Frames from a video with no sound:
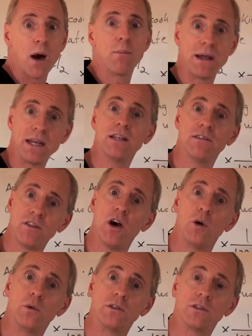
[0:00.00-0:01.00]
how many of
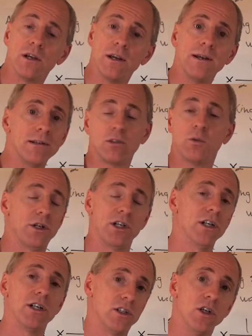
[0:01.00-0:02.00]
those? So what
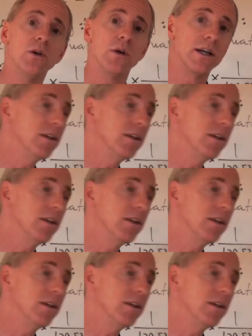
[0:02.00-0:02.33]
you're going to do